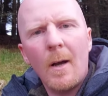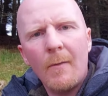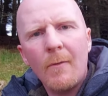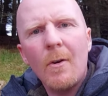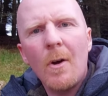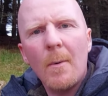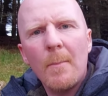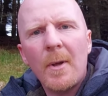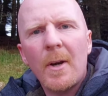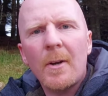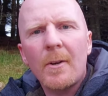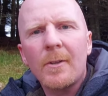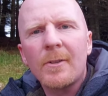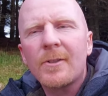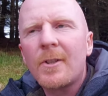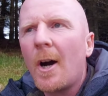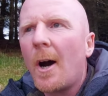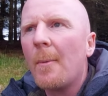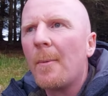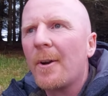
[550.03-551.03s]
I've got a
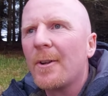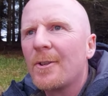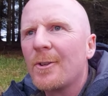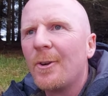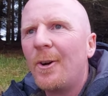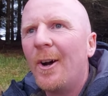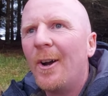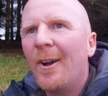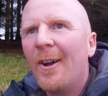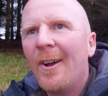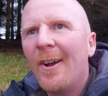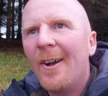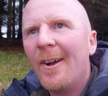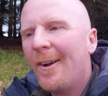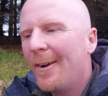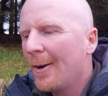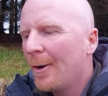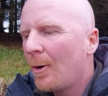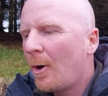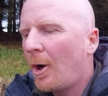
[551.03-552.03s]
mirrorless camera. So
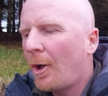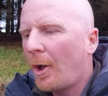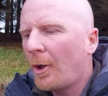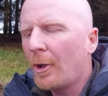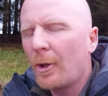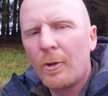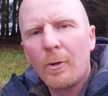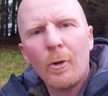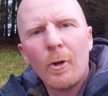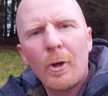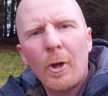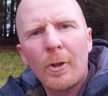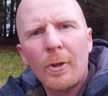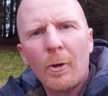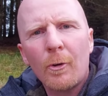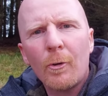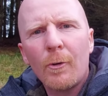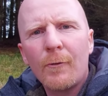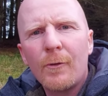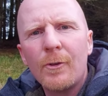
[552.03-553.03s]
I had a
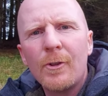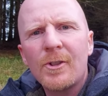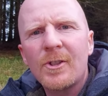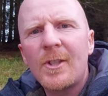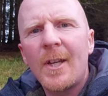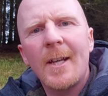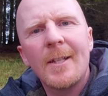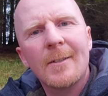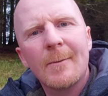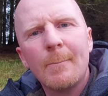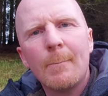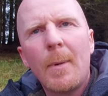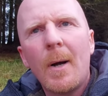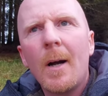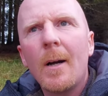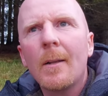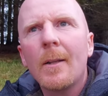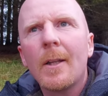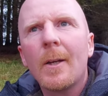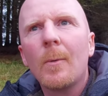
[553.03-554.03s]
look through the settings, and
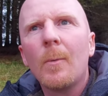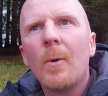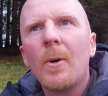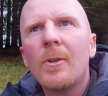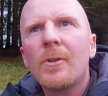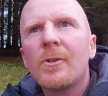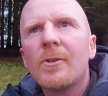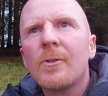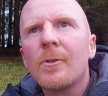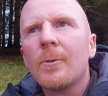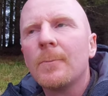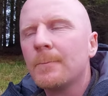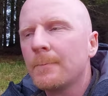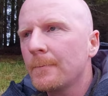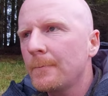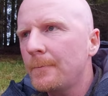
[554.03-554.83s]
bang, there it was. So